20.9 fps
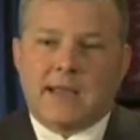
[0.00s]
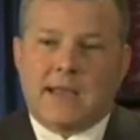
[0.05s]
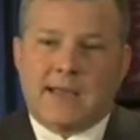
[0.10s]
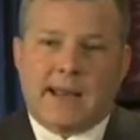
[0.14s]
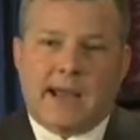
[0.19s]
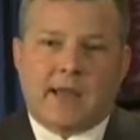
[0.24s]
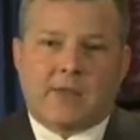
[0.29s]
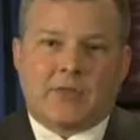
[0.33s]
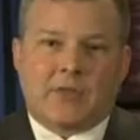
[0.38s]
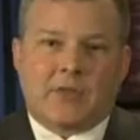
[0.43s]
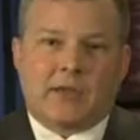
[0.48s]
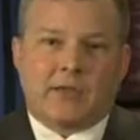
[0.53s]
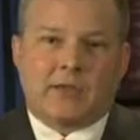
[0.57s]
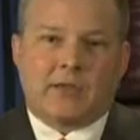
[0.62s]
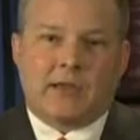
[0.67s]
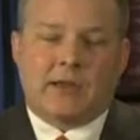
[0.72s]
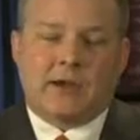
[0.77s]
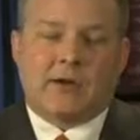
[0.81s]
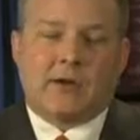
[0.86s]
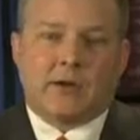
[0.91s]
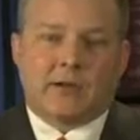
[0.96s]
And I think
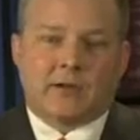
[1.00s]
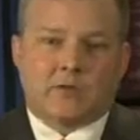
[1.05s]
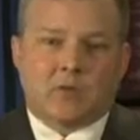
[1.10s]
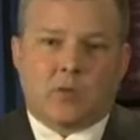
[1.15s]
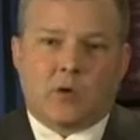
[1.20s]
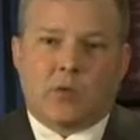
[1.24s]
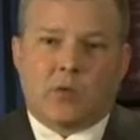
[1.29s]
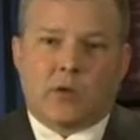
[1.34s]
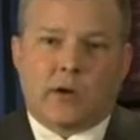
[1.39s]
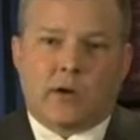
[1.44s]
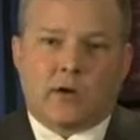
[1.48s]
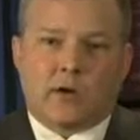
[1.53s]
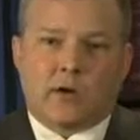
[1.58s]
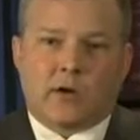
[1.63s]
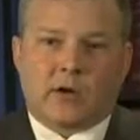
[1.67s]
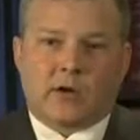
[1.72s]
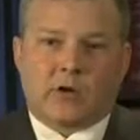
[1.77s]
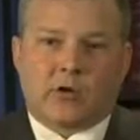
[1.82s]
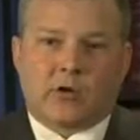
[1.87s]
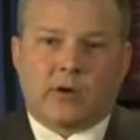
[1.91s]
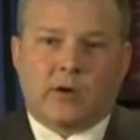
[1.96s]
the areas where we
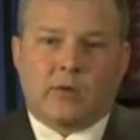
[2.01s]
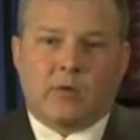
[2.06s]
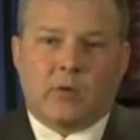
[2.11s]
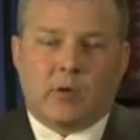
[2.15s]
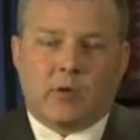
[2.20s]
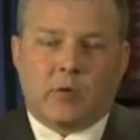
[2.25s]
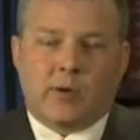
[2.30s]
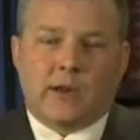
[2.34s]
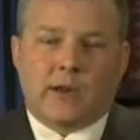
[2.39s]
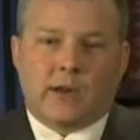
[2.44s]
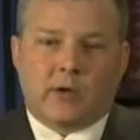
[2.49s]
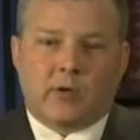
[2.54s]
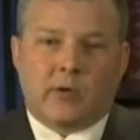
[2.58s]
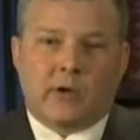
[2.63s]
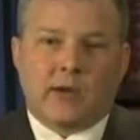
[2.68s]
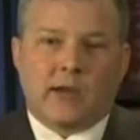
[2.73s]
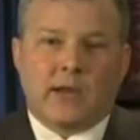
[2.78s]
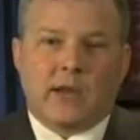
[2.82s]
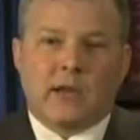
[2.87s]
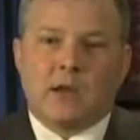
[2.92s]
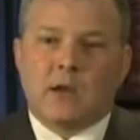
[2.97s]

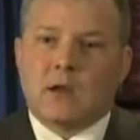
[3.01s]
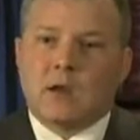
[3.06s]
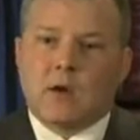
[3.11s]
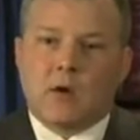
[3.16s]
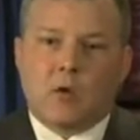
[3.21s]
agree,